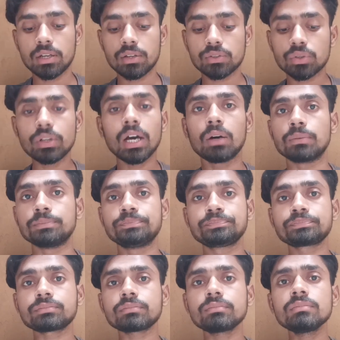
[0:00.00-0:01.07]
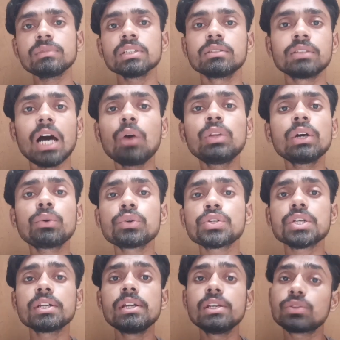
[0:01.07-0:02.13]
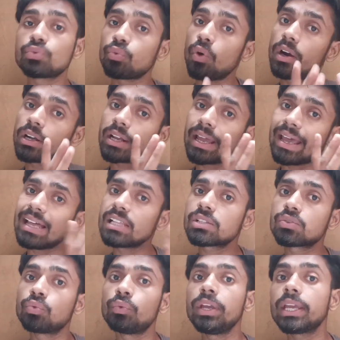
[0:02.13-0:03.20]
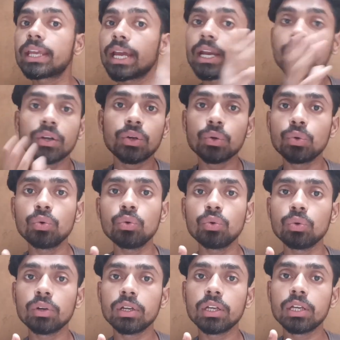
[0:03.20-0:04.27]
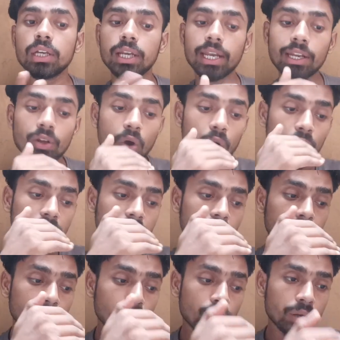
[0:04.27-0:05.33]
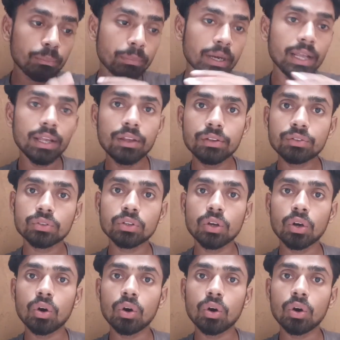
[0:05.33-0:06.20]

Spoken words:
So now the question is, what else we can do in order to replace,